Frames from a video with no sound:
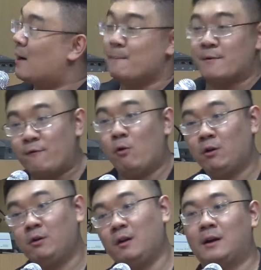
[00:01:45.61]

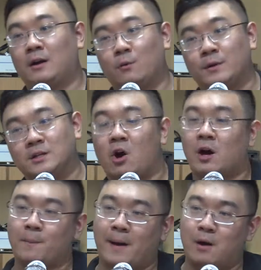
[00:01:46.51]
Before we
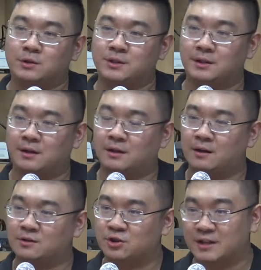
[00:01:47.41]
talk about
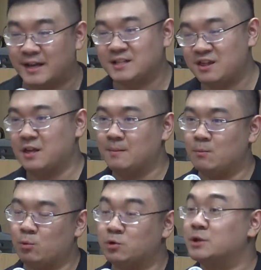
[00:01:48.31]
today's
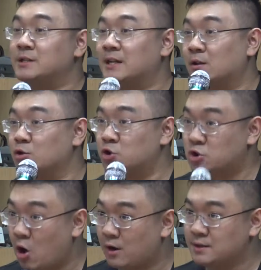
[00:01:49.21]
theme, which is English
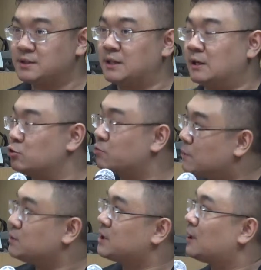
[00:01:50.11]
songs, English
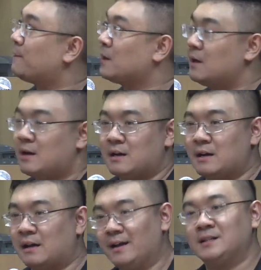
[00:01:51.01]
music,
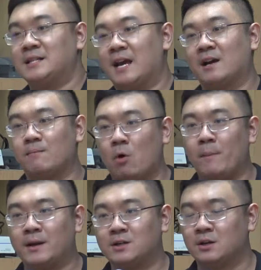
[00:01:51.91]
I'd like to take a
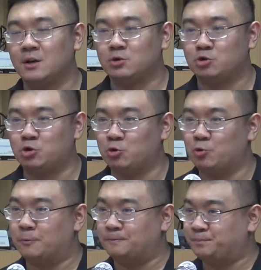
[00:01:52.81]
moment
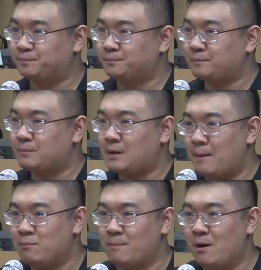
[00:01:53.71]
to
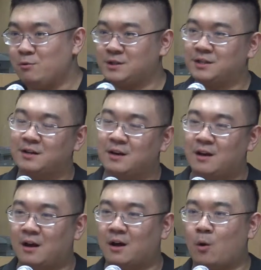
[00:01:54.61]
promote
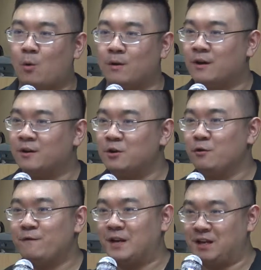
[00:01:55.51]
a
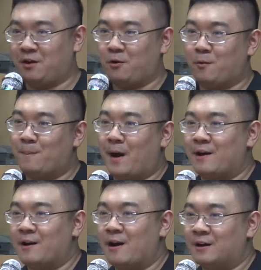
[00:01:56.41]
new video by
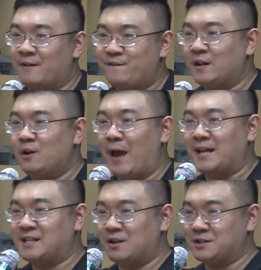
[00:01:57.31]
a fellow
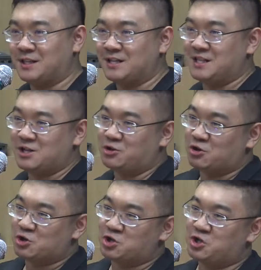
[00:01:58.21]
SLC
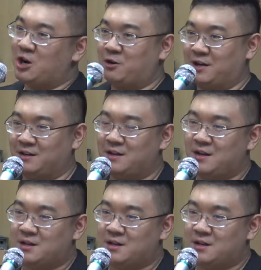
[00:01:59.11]
teacher, Sherry.